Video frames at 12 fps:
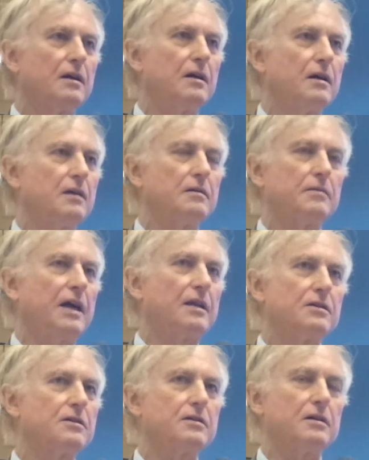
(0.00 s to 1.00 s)
uh,
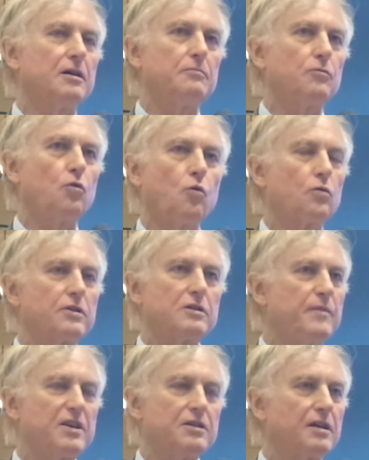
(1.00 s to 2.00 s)
and um, all the
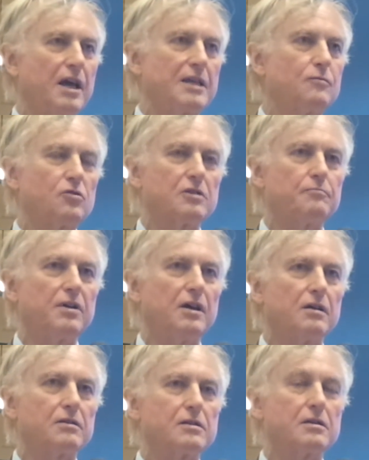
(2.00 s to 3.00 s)
domestic animals and
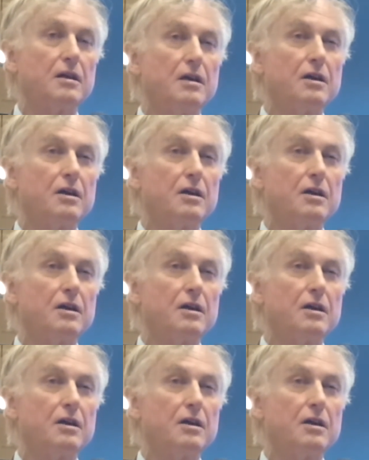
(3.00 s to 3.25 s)
plants,